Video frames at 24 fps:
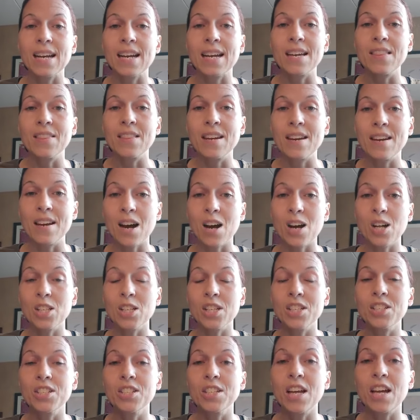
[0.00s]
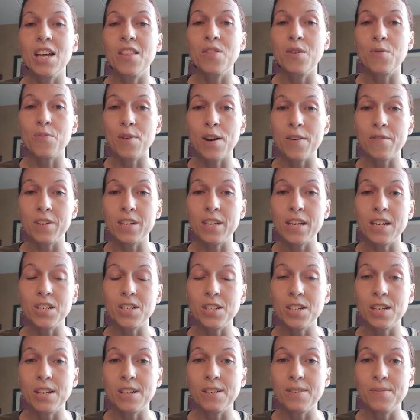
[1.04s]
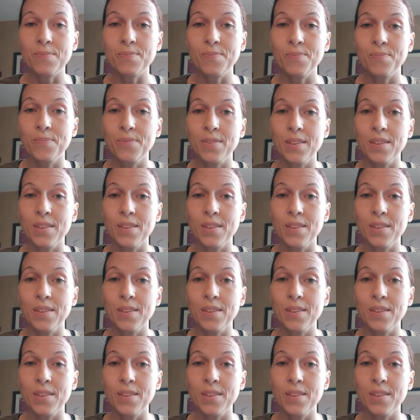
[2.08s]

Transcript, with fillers: in the knowledge and the revelation